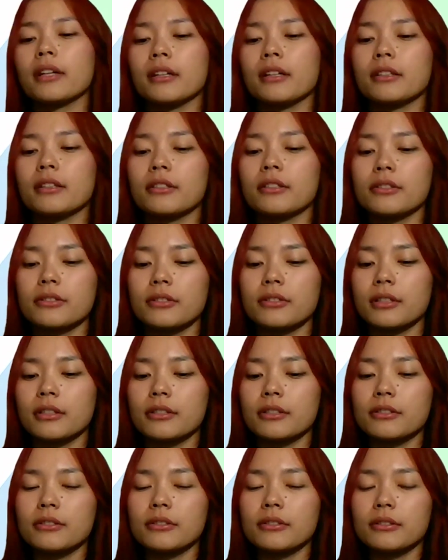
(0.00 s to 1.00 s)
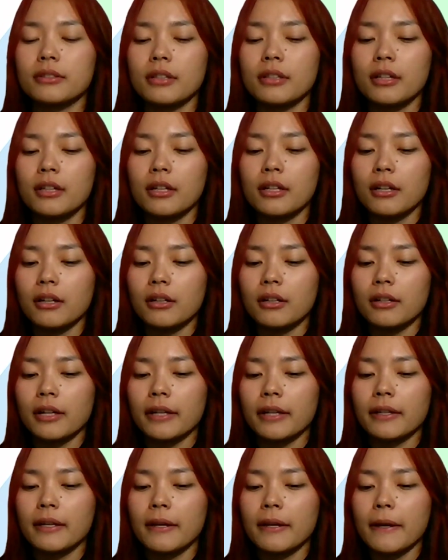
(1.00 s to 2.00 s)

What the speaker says: okay, understood, understood. All right.